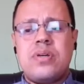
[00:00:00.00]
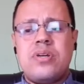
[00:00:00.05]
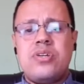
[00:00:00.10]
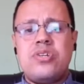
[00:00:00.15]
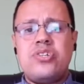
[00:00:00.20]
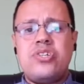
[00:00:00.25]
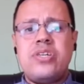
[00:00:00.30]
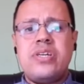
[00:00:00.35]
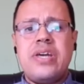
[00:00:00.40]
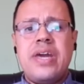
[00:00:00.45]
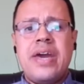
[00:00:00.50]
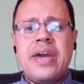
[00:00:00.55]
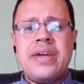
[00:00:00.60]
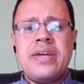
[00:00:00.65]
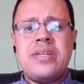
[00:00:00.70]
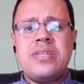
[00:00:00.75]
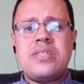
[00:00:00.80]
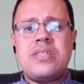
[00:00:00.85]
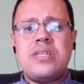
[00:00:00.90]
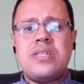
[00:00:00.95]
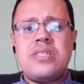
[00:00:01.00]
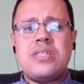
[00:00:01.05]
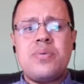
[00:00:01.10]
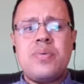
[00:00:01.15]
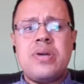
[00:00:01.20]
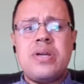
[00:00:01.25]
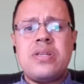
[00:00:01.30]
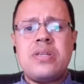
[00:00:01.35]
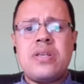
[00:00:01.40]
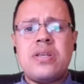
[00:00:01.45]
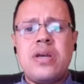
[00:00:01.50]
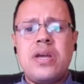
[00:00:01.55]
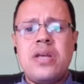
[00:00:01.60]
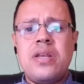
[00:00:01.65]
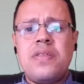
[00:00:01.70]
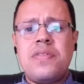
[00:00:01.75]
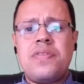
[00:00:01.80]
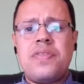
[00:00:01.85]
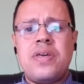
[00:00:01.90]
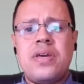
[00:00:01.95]
She ain't doing
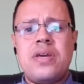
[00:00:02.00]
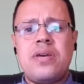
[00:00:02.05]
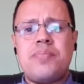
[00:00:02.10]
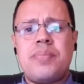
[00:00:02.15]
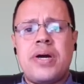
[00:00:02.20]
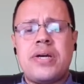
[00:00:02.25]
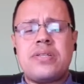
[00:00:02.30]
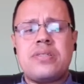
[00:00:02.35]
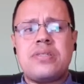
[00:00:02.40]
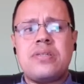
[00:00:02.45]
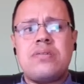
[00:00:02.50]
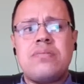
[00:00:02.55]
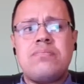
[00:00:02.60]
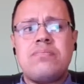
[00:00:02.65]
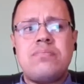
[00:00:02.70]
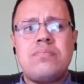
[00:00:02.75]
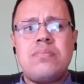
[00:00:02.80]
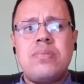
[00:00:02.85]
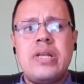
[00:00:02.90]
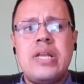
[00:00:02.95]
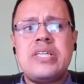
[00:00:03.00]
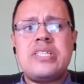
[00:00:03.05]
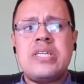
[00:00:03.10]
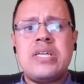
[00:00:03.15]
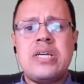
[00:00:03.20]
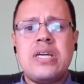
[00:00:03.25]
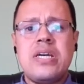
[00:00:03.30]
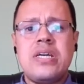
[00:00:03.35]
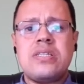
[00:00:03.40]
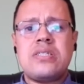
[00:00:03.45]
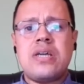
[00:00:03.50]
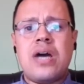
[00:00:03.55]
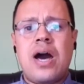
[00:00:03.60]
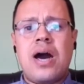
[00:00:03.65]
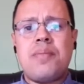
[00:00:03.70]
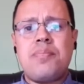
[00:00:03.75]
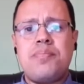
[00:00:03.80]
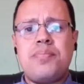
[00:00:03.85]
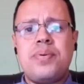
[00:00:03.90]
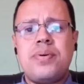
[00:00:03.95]
anything but letting it
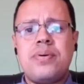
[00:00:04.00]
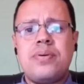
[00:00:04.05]
up